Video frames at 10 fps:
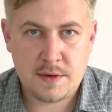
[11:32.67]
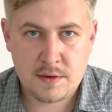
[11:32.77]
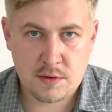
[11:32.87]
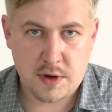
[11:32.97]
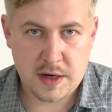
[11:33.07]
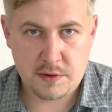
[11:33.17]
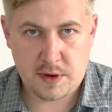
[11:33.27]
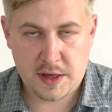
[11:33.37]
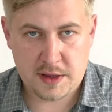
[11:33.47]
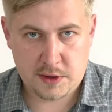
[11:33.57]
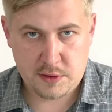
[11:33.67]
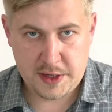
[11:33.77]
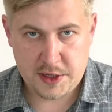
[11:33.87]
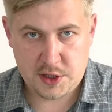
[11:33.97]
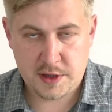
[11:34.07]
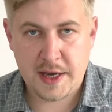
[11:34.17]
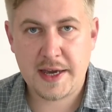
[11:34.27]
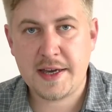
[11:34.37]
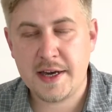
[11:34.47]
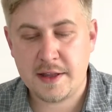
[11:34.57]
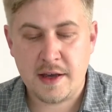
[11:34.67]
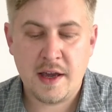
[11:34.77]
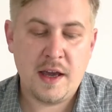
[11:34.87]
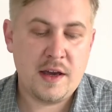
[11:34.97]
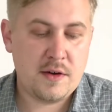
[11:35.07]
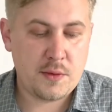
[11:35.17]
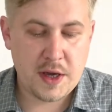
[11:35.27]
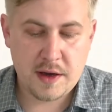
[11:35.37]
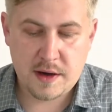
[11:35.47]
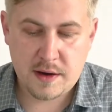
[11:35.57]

to our calculation. Again, we